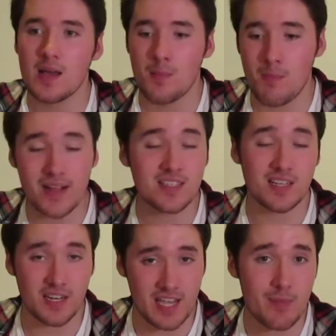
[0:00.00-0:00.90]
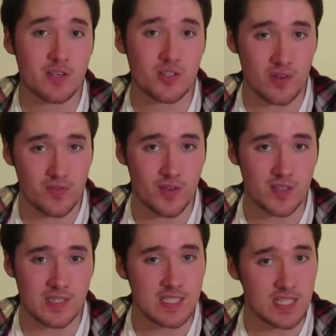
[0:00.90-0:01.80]
Medicine and chemistry, for
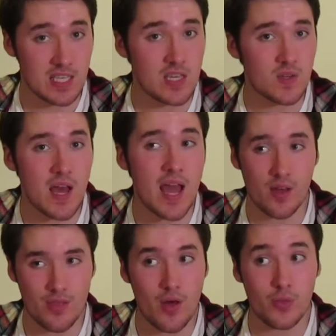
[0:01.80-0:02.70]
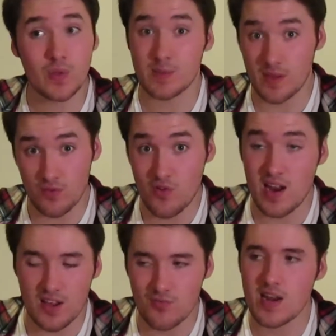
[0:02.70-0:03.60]
instance, in the UK are thought to be
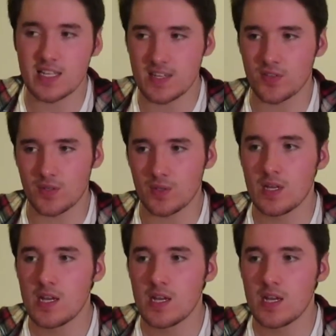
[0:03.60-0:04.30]
really, really difficult.